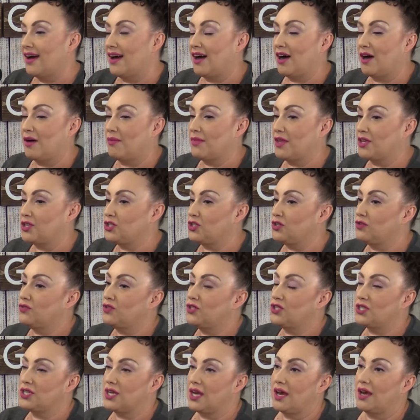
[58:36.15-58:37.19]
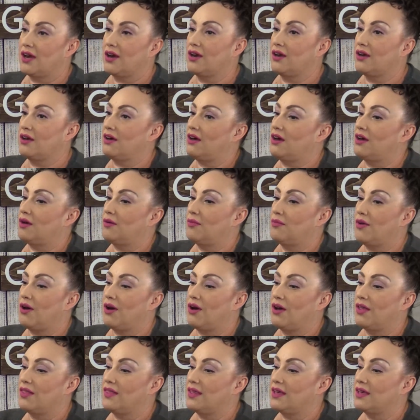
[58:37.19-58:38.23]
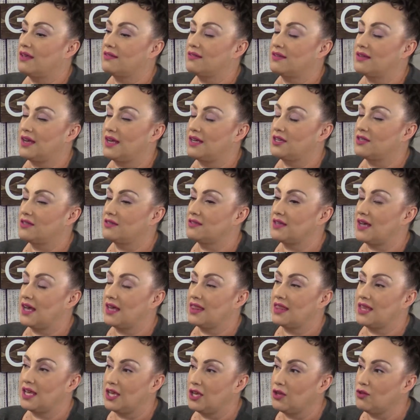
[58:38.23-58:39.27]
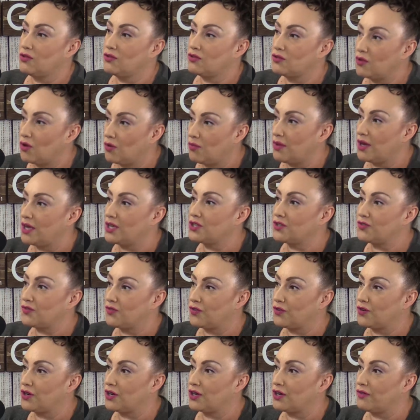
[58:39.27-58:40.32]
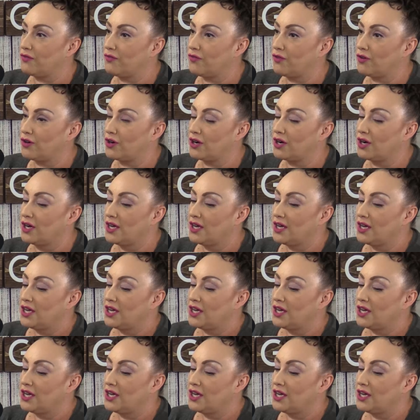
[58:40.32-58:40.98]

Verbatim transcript: um, that you shared um, on this, and I just I thank you so much for for